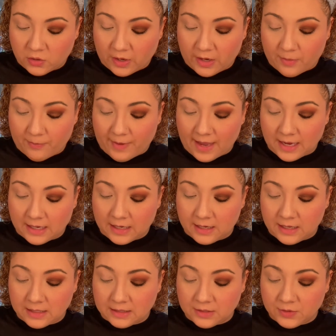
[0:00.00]
to pack it
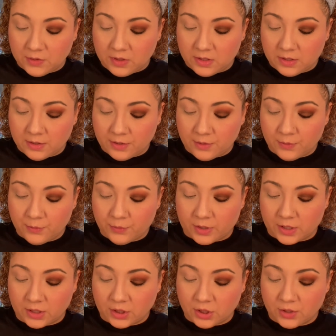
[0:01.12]
onto the
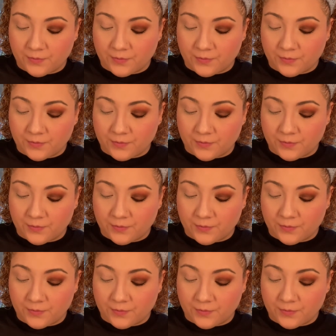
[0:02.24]
brush,